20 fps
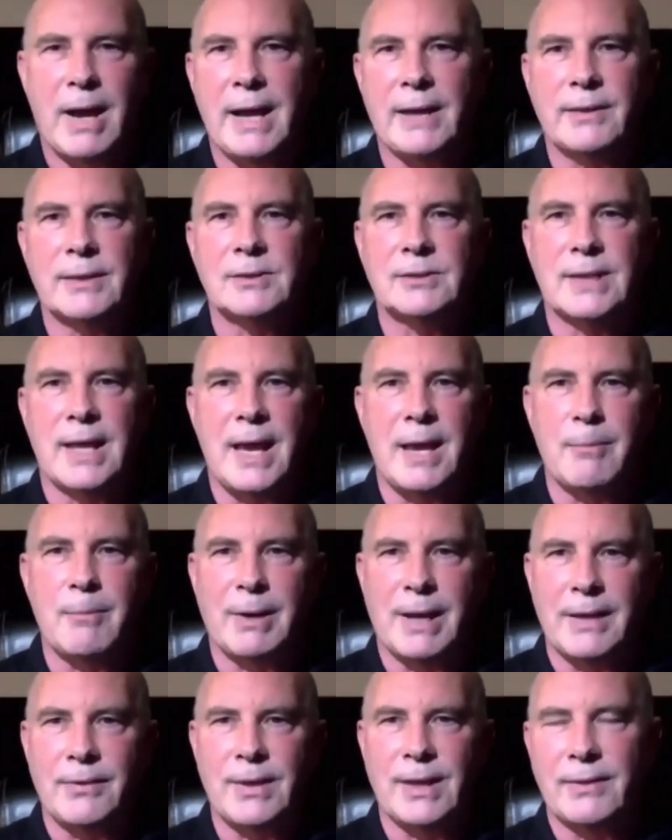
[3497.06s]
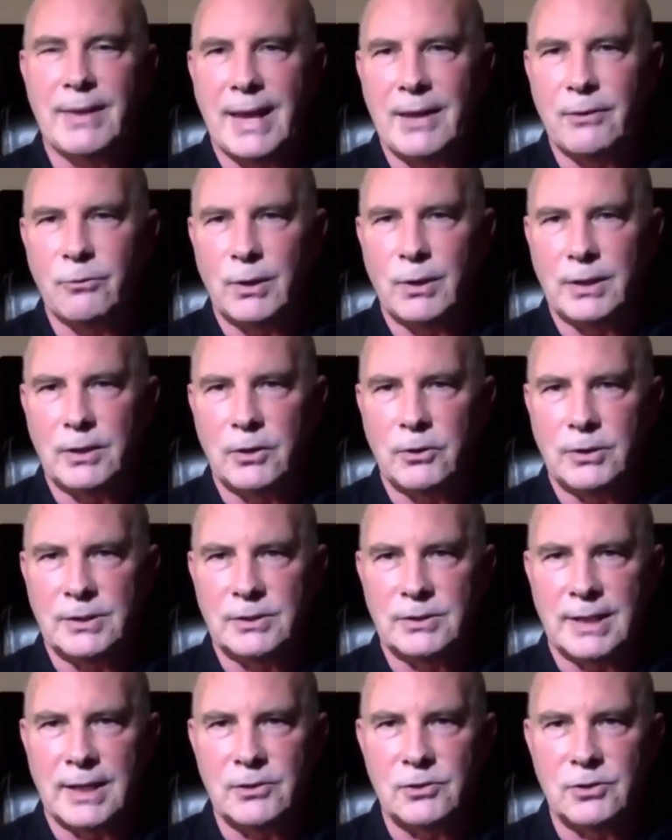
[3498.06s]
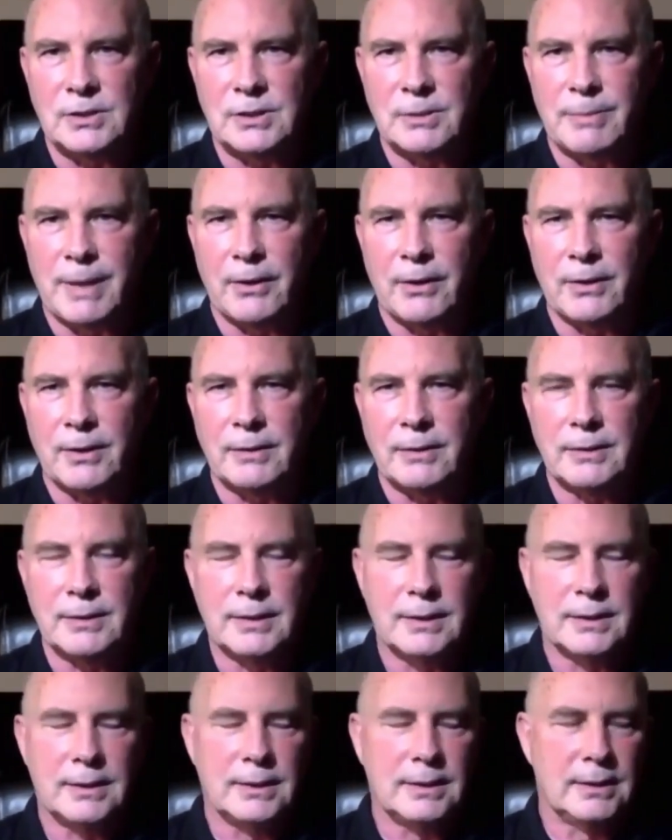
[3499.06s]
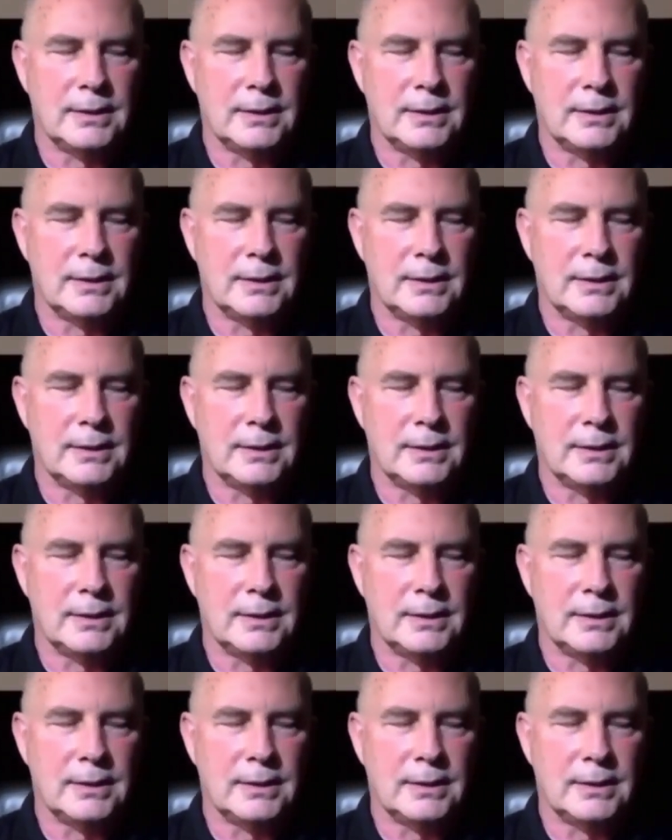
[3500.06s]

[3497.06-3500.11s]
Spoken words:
pie in the sky, but I think that's what your discussion's about. And,